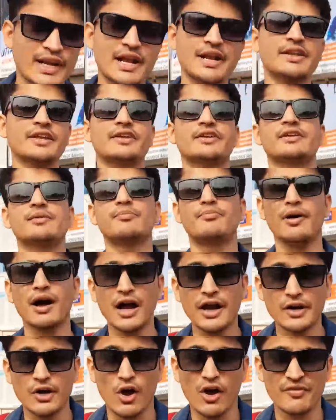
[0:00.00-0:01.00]
integral
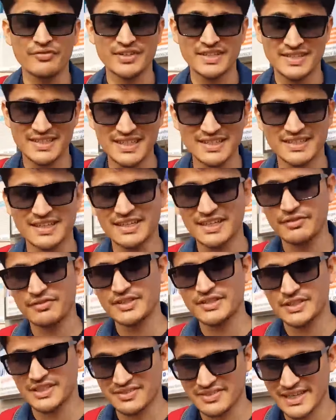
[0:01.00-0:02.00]
part of the CCTV
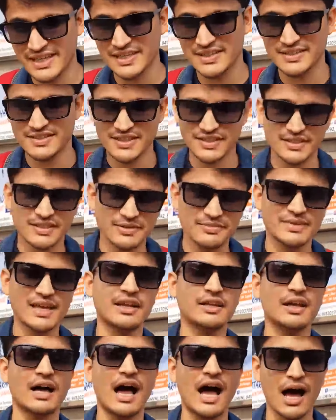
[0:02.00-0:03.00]
surveillance system that
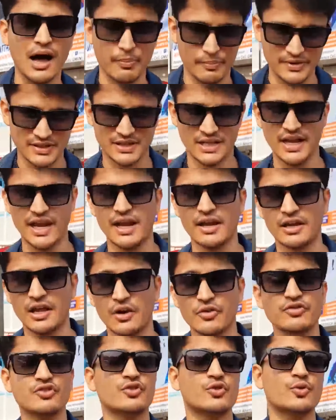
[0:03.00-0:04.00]
the AAP is laying
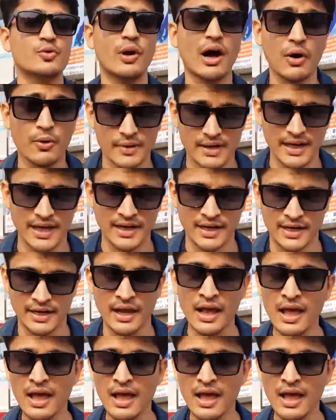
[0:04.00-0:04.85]
down throughout Delhi.